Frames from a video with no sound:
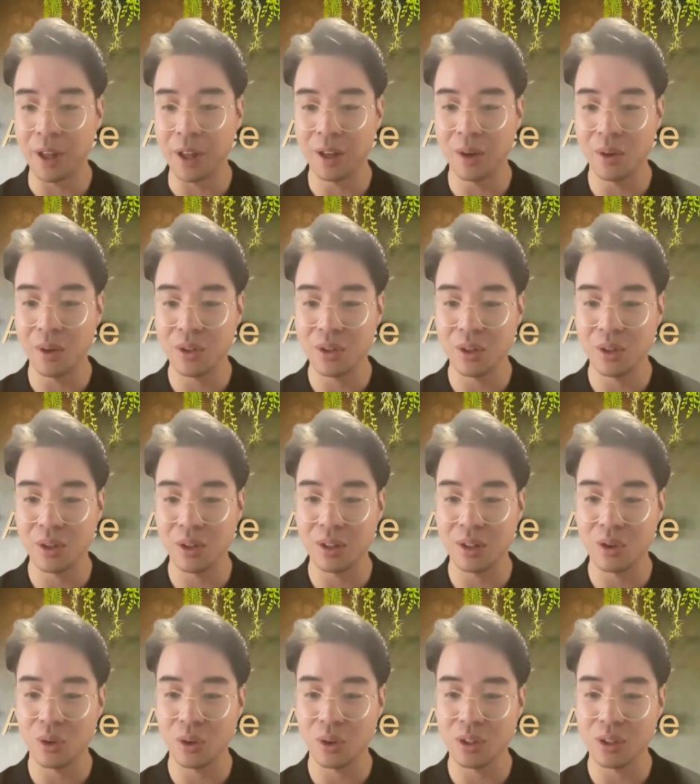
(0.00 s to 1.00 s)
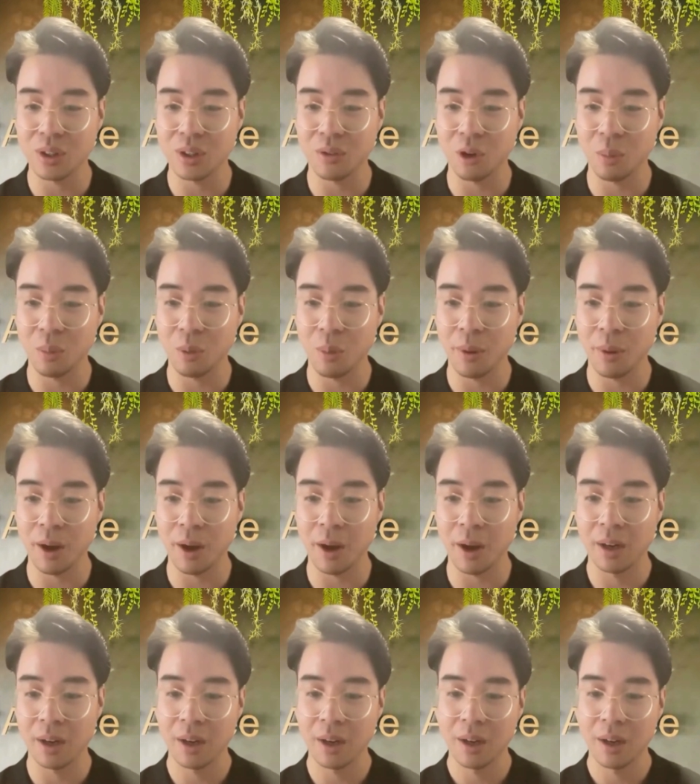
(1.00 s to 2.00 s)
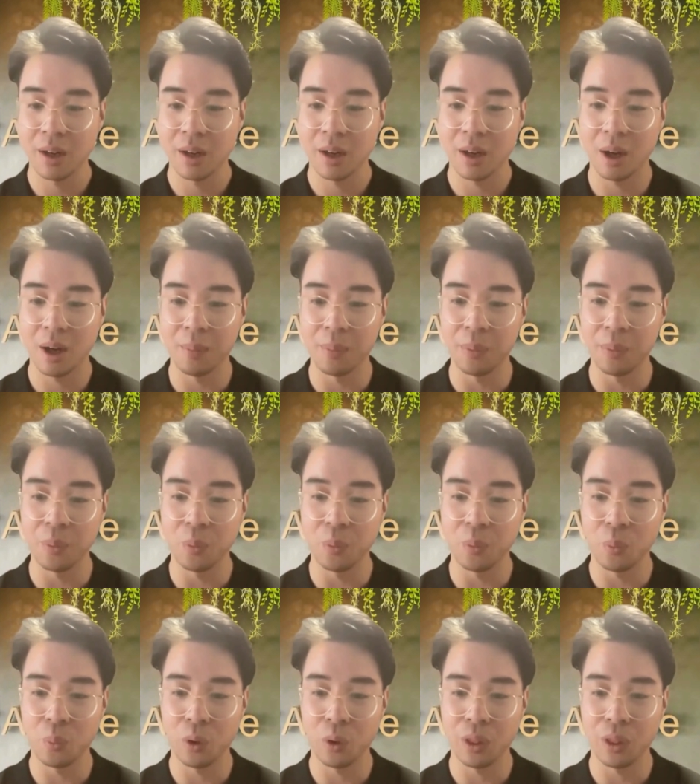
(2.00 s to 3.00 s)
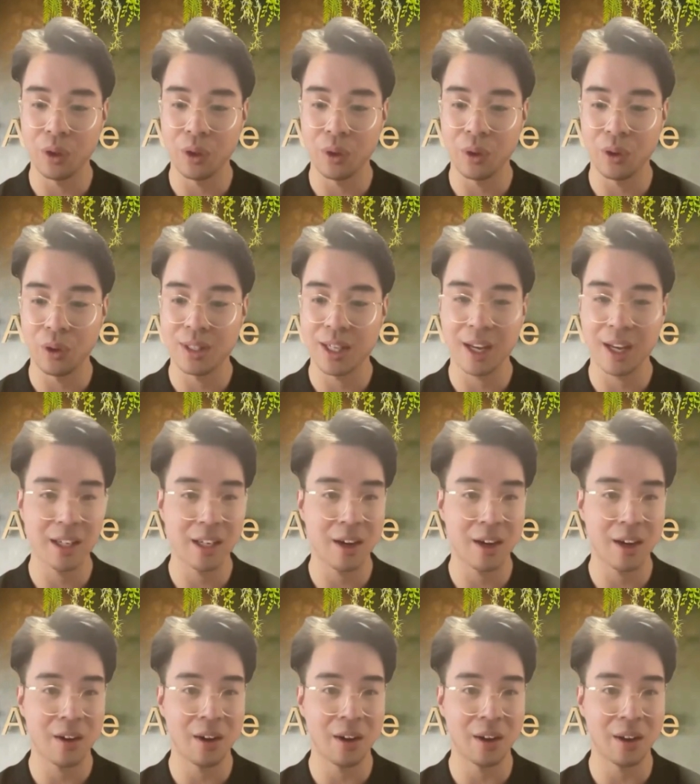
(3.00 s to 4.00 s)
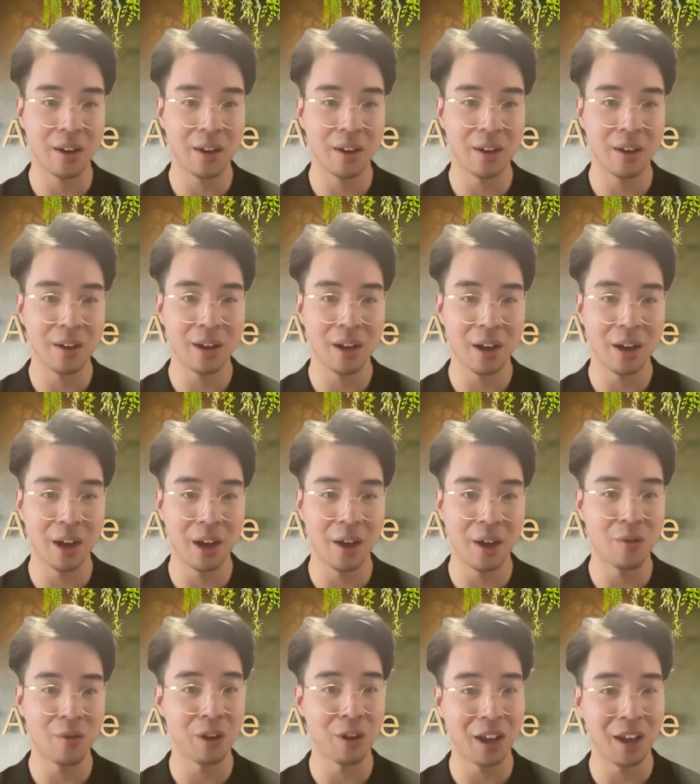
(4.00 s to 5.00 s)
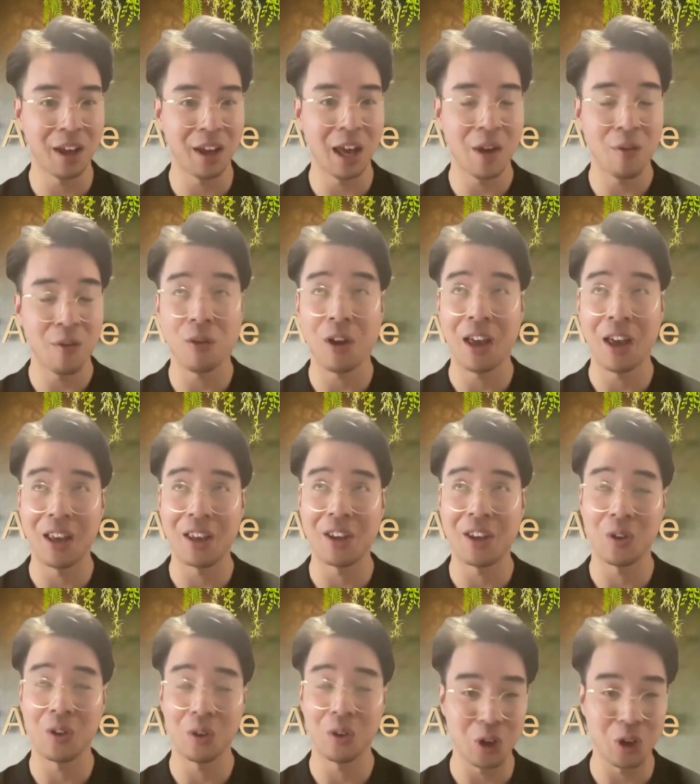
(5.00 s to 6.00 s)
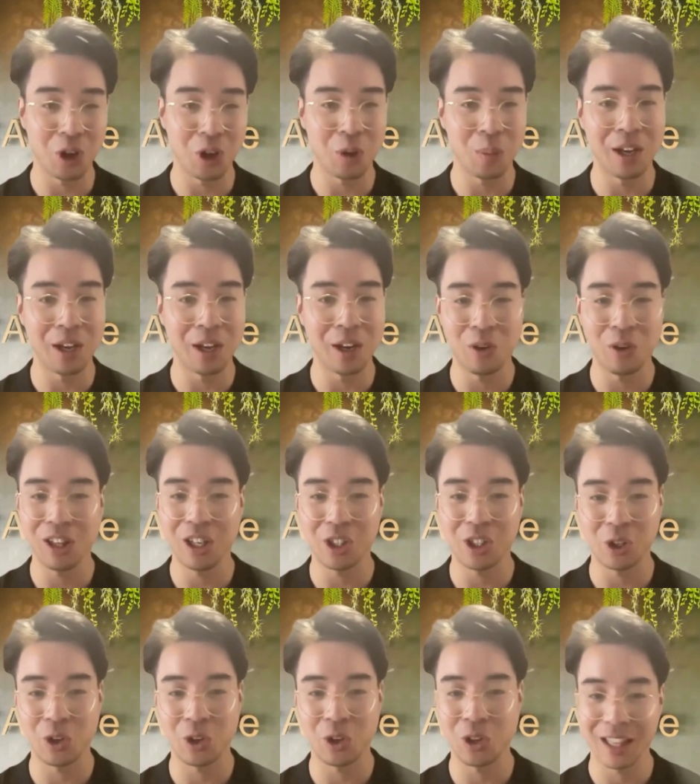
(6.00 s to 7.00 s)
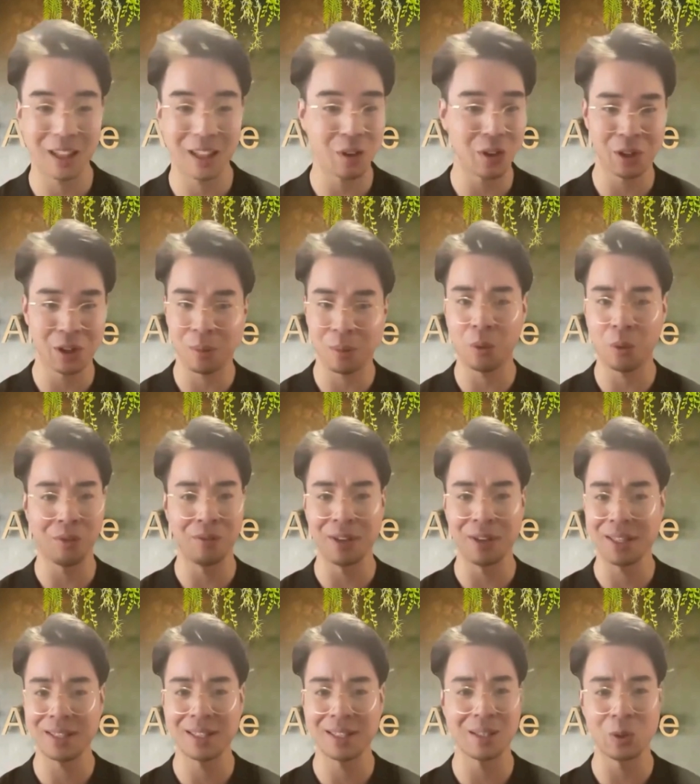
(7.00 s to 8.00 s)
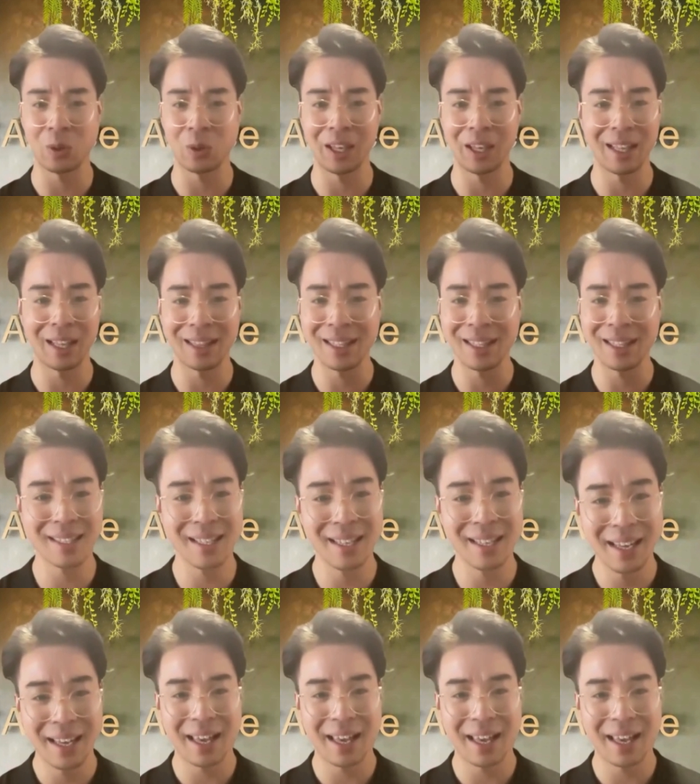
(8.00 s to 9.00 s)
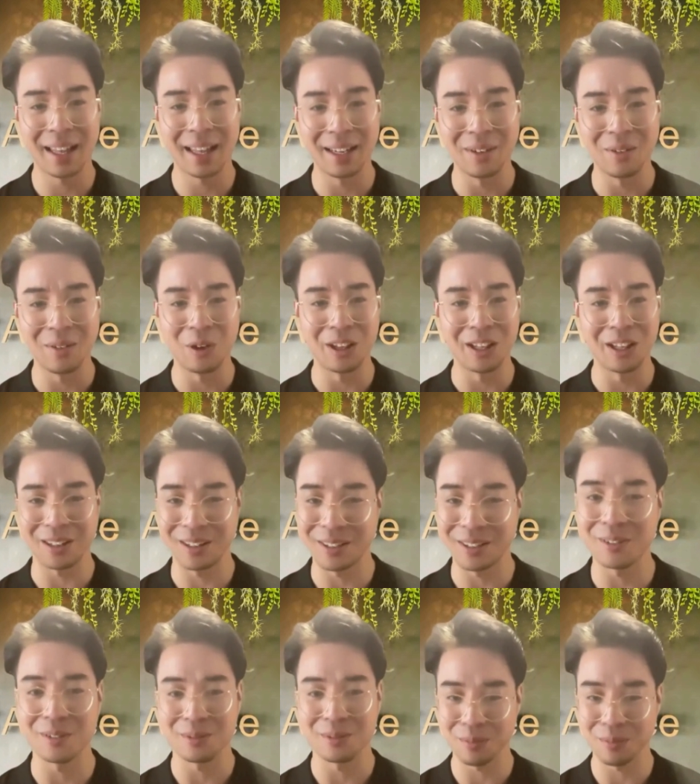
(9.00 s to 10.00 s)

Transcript: I think also talking to the FOMO part with your secondary FAQ document, it really showed that there are a lot more investors looking at this and really